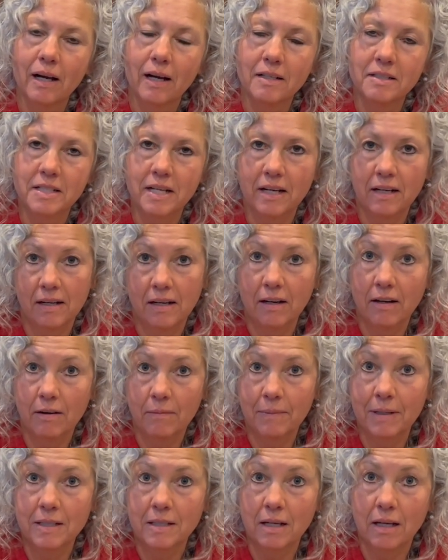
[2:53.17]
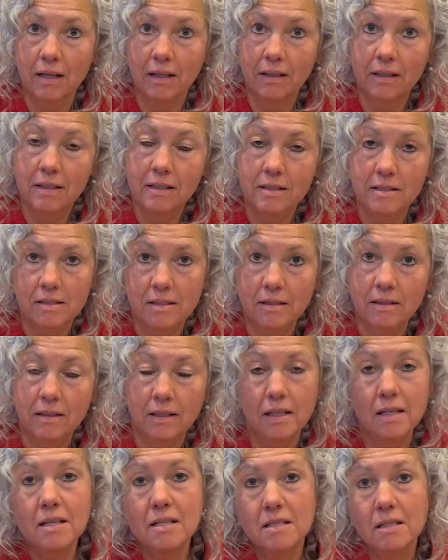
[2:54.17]
Take care of my dahlias the
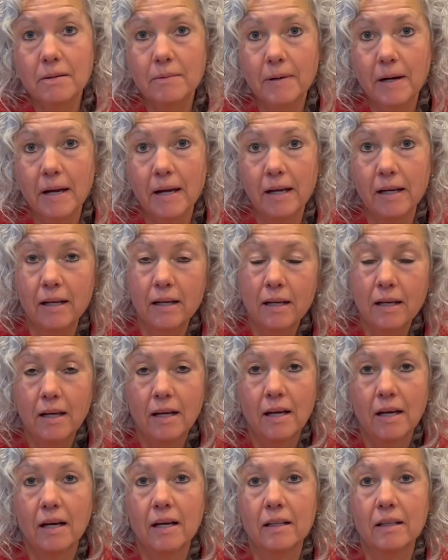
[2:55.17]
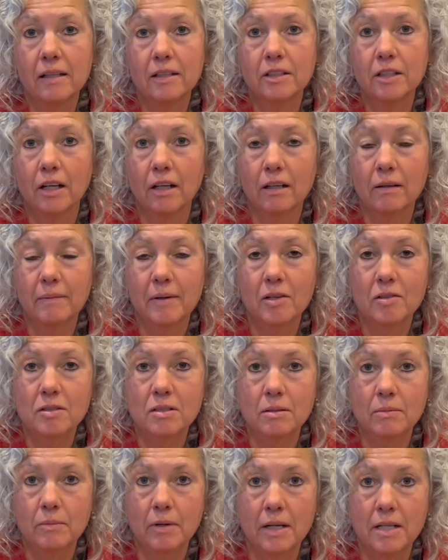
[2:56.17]
easy way, and then talk about
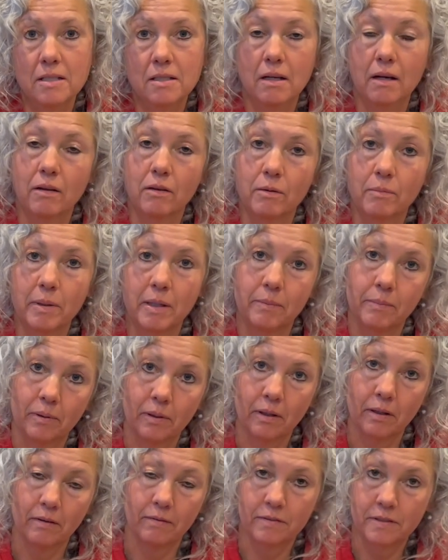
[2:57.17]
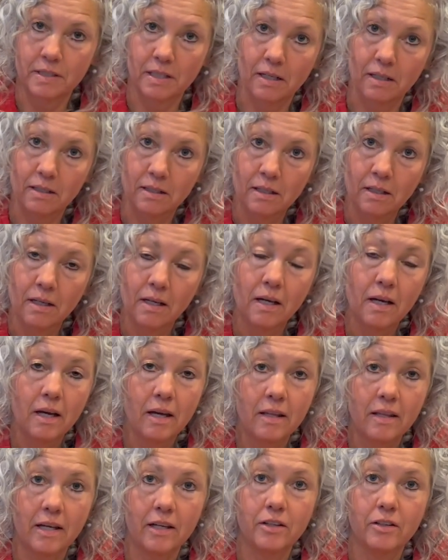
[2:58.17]
some ways that other people have said
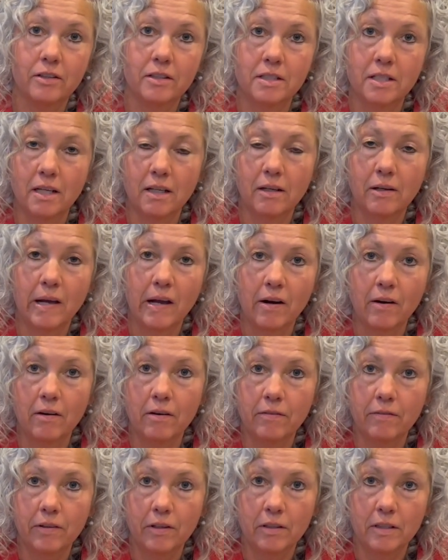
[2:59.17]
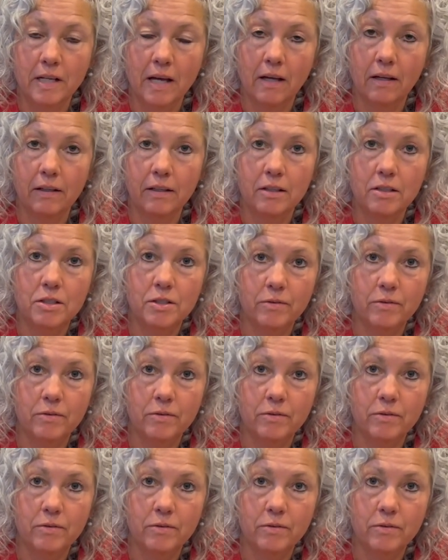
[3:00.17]
that you could take care of your dahlias